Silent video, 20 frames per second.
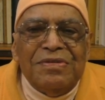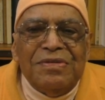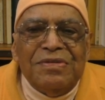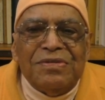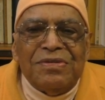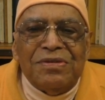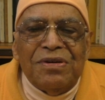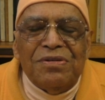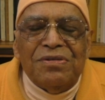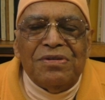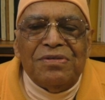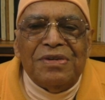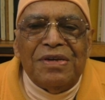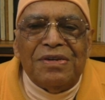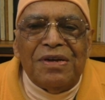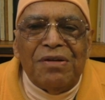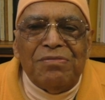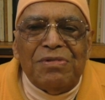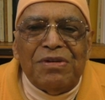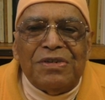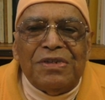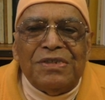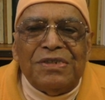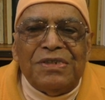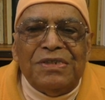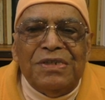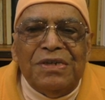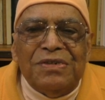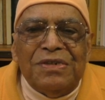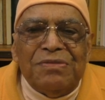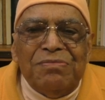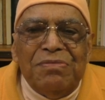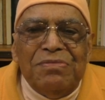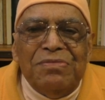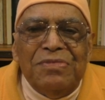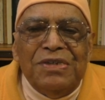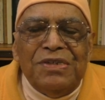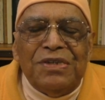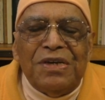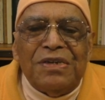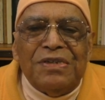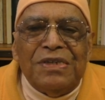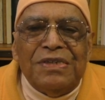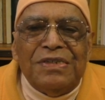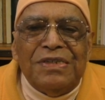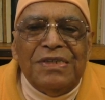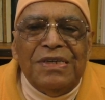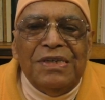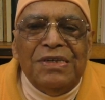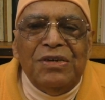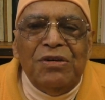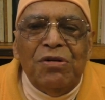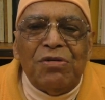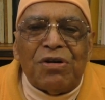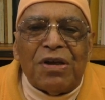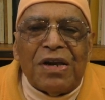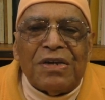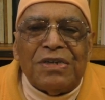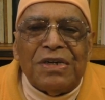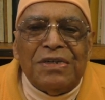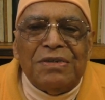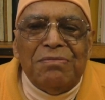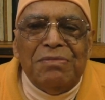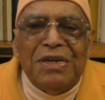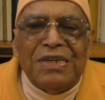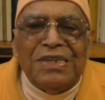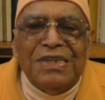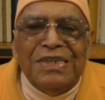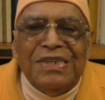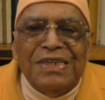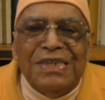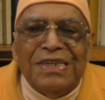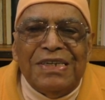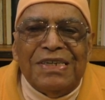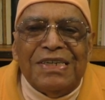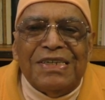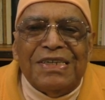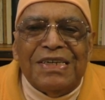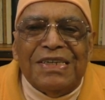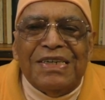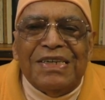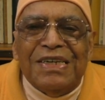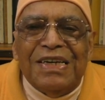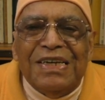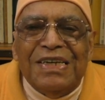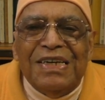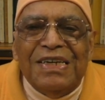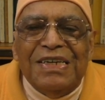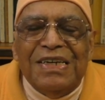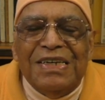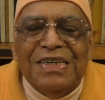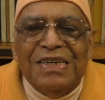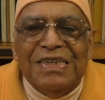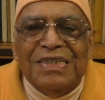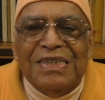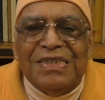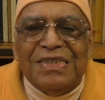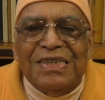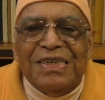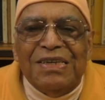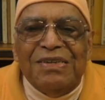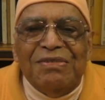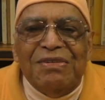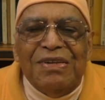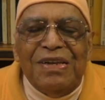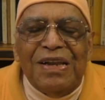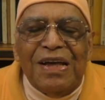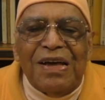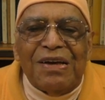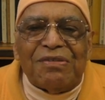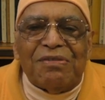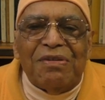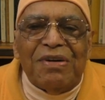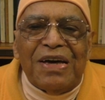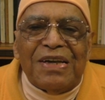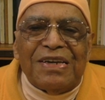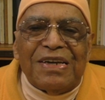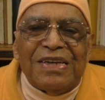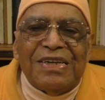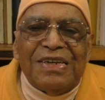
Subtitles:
So the Ramakrishna mission is ego-crushing machine. She will acquire